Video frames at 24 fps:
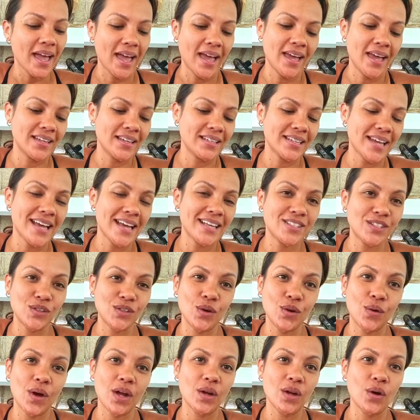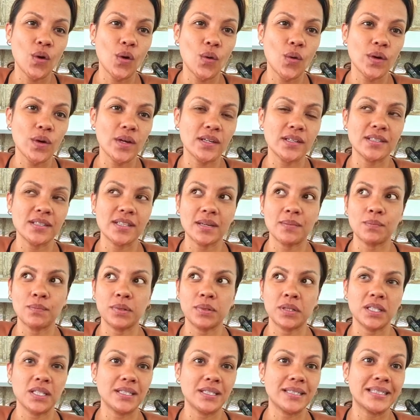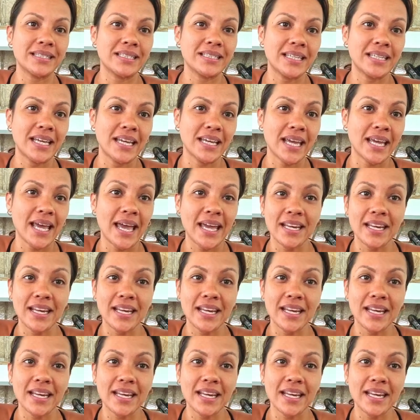And as you know, I always am pleased to take